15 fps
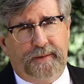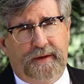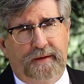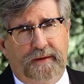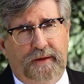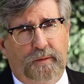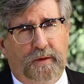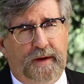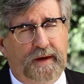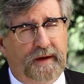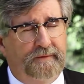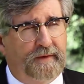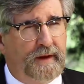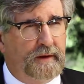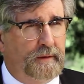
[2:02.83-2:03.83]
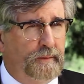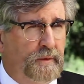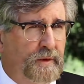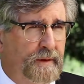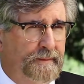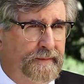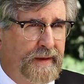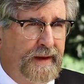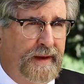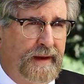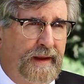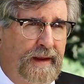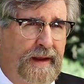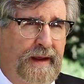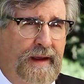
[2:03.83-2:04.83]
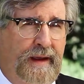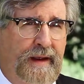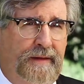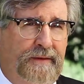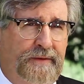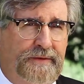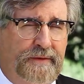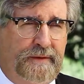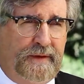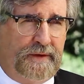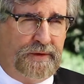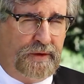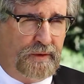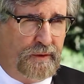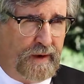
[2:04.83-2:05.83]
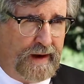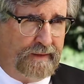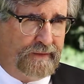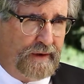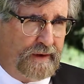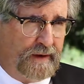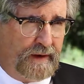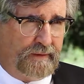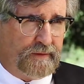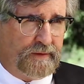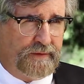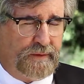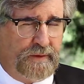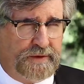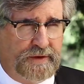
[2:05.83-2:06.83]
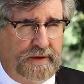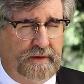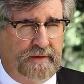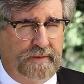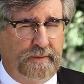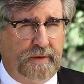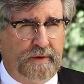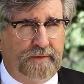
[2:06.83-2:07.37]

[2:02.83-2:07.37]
been the writing of Alan Moore, and the two graphic novels for which he's